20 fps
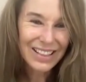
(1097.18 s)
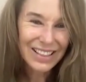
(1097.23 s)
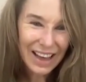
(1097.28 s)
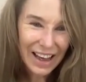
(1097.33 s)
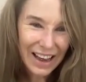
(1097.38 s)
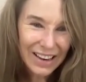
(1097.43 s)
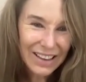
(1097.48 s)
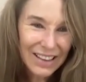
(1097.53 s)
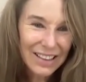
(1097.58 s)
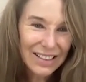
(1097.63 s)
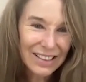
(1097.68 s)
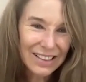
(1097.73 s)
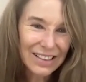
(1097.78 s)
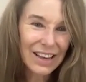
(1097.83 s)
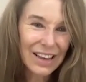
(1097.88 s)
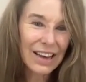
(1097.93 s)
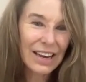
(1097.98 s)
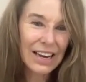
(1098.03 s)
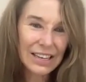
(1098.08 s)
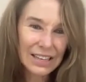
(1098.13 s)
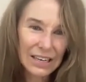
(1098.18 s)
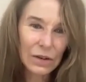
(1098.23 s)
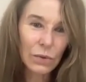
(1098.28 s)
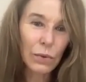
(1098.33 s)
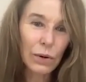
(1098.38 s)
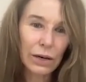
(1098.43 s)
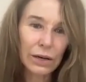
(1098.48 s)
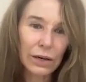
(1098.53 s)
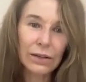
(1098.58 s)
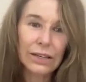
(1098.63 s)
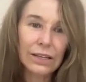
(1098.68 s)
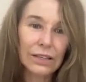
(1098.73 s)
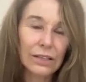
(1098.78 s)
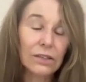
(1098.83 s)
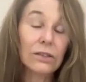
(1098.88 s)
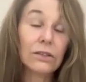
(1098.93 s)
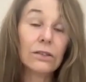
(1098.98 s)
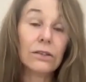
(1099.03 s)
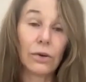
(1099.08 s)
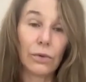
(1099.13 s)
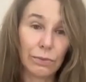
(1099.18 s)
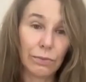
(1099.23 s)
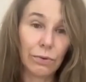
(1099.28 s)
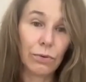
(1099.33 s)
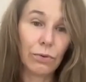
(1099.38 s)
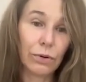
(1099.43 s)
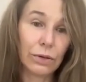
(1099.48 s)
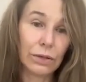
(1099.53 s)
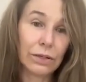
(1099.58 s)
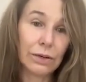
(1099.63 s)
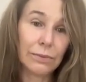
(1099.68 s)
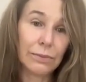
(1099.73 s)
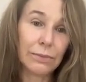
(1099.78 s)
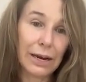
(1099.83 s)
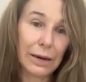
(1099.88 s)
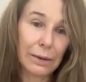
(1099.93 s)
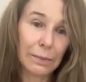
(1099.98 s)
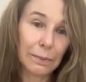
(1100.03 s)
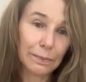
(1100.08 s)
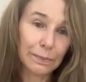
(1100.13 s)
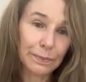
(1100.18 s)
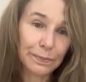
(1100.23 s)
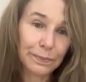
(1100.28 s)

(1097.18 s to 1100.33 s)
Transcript: that eating well is so important to me.